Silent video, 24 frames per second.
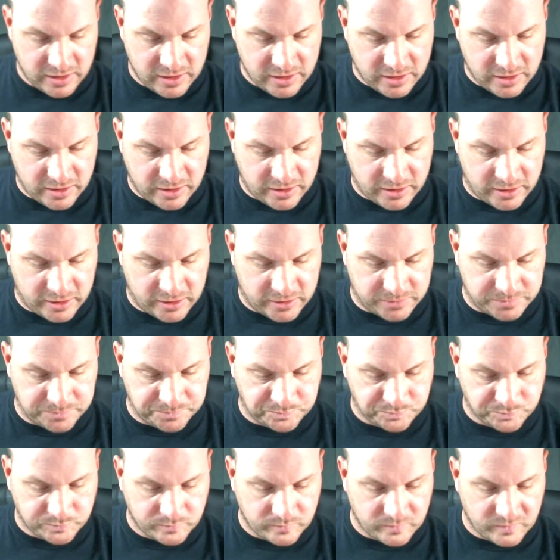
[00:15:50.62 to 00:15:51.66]

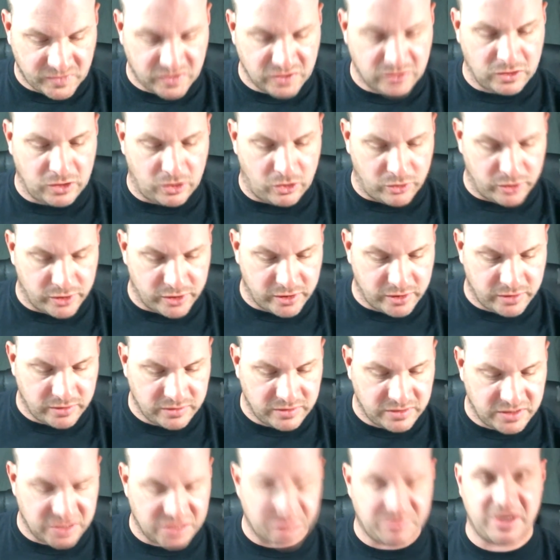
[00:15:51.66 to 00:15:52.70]
Loader
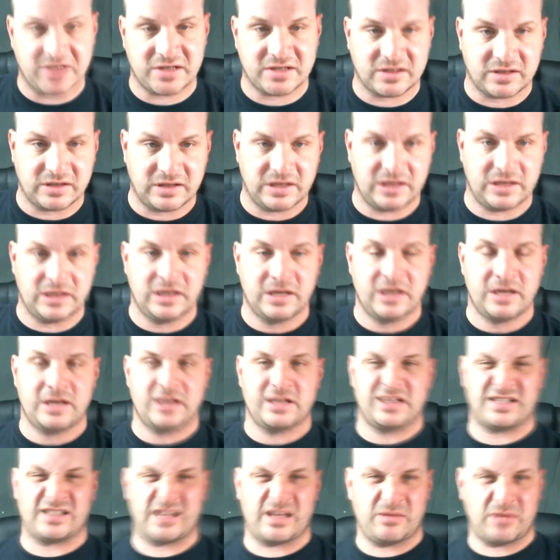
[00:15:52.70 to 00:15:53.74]
is basically
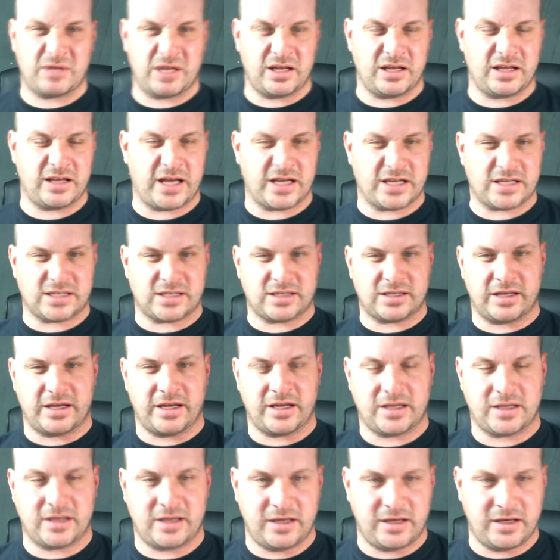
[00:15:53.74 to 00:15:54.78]
the same thing. That's
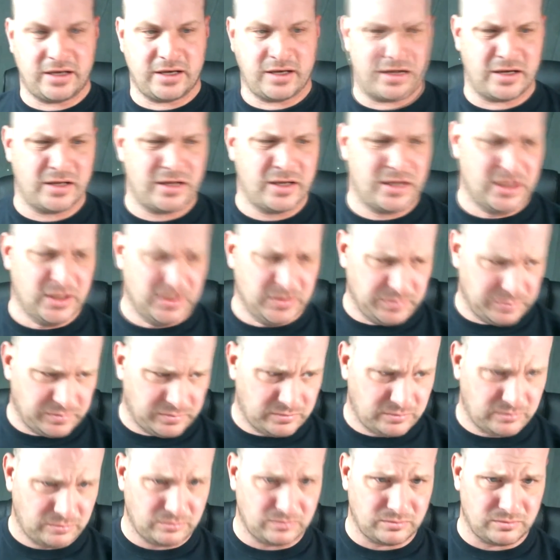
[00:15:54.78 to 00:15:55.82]
like the
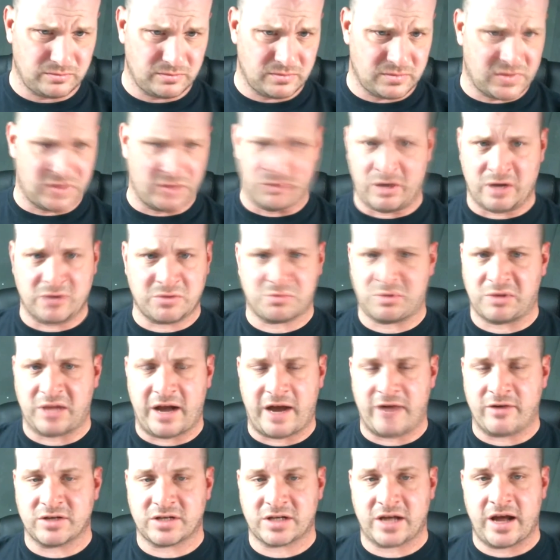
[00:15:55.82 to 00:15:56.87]
Revs
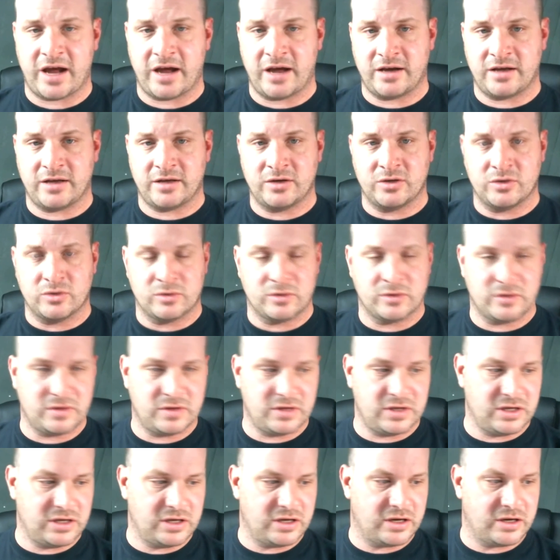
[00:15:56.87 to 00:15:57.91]
Polaris cannon, or
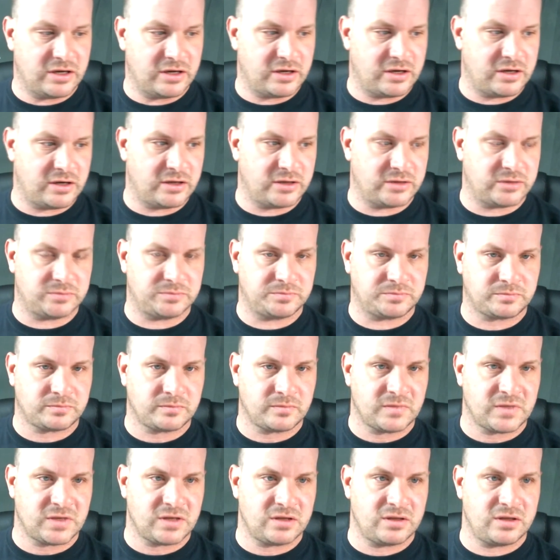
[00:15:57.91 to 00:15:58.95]
the
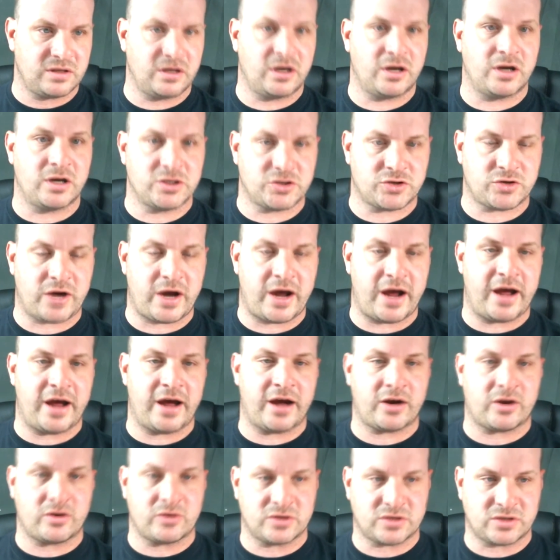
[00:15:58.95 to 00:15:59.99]
gun
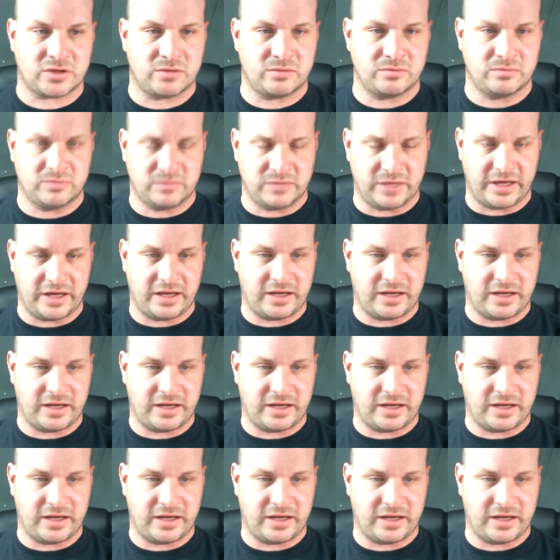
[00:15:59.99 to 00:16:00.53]
track, or something like